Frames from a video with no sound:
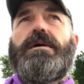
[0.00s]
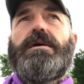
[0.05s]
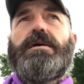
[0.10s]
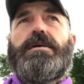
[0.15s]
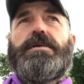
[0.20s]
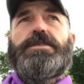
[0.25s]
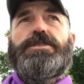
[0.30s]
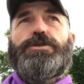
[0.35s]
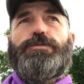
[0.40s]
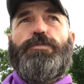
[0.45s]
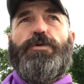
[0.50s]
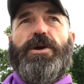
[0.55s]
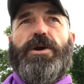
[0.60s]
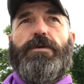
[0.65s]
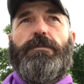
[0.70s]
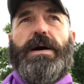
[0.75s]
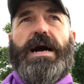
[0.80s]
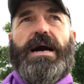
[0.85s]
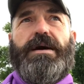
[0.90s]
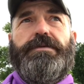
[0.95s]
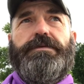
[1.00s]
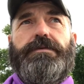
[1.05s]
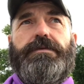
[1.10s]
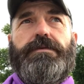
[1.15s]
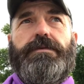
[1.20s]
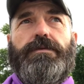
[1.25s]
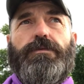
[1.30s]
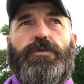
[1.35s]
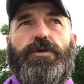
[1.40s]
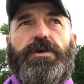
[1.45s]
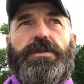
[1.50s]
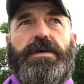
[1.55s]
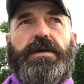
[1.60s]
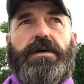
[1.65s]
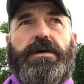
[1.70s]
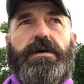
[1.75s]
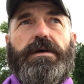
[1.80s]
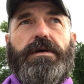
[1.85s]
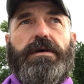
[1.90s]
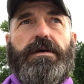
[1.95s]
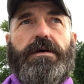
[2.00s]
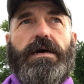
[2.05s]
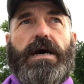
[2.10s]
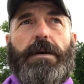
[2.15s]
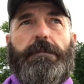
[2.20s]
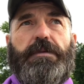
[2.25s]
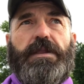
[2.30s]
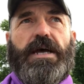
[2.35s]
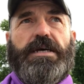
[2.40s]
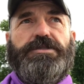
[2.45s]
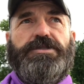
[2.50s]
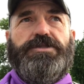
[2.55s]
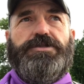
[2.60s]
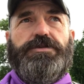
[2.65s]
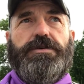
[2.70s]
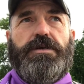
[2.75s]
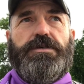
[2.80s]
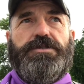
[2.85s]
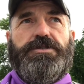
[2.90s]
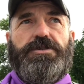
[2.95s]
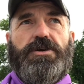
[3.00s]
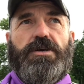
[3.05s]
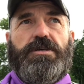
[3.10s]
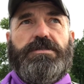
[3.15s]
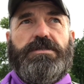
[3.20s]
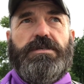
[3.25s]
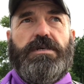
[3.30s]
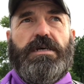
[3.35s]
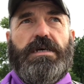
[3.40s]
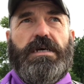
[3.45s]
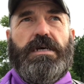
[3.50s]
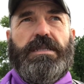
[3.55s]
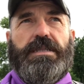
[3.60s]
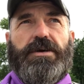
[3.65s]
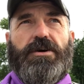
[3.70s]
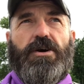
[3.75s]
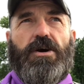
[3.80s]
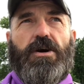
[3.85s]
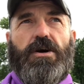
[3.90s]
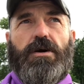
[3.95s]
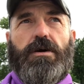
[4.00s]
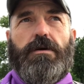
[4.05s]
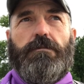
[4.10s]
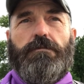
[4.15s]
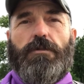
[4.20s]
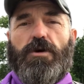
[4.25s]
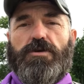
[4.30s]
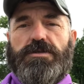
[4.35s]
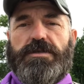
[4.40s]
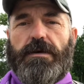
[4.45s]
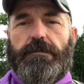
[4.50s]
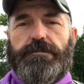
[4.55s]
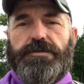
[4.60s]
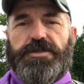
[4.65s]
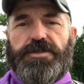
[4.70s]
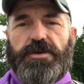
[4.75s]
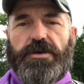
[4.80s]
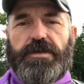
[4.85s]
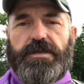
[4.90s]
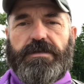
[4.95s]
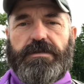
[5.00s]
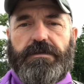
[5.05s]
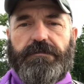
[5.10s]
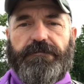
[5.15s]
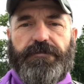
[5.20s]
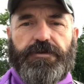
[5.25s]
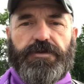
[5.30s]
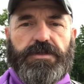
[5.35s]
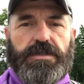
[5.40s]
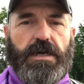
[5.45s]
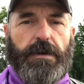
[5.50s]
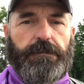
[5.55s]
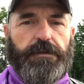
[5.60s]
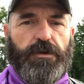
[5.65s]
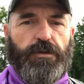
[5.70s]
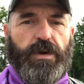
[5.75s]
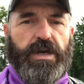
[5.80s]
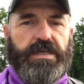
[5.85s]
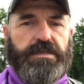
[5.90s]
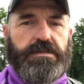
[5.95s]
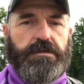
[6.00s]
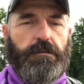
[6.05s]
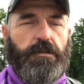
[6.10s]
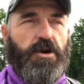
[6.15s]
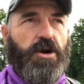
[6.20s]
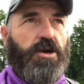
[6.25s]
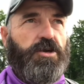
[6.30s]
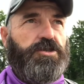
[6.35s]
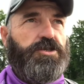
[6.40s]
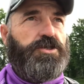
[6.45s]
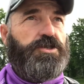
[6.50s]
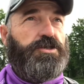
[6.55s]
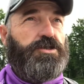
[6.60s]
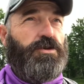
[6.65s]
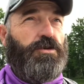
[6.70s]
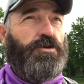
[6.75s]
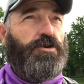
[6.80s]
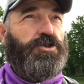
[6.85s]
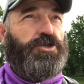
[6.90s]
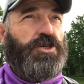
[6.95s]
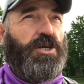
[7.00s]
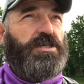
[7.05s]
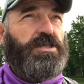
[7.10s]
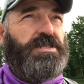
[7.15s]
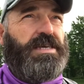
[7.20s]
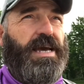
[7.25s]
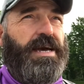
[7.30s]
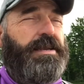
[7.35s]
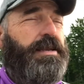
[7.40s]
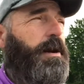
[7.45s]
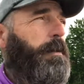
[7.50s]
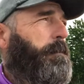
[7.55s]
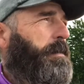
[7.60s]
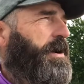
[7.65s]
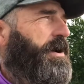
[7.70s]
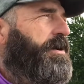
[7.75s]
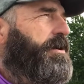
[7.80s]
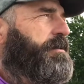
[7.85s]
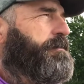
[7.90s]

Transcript: Springer Mountain, where the Appalachian Trail starts. Most of them started the first couple of weeks of March, so they're just getting up here.